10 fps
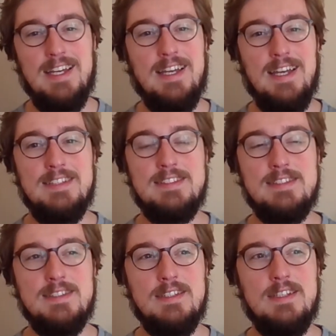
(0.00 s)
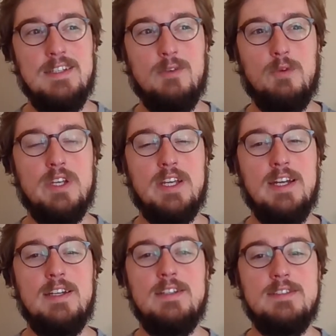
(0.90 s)
It's when
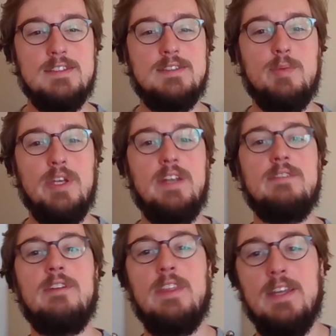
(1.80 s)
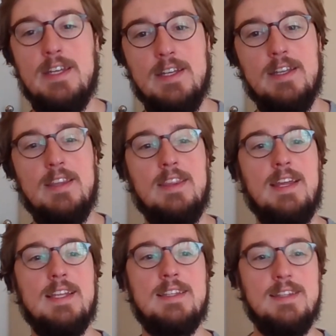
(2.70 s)
characters explain everything,
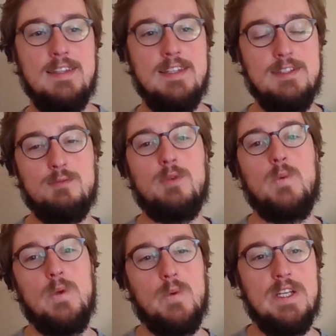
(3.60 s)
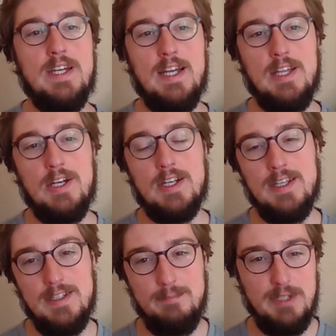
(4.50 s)
that is when one-way dialogue
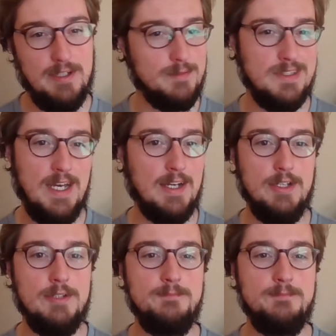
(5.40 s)
becomes not good.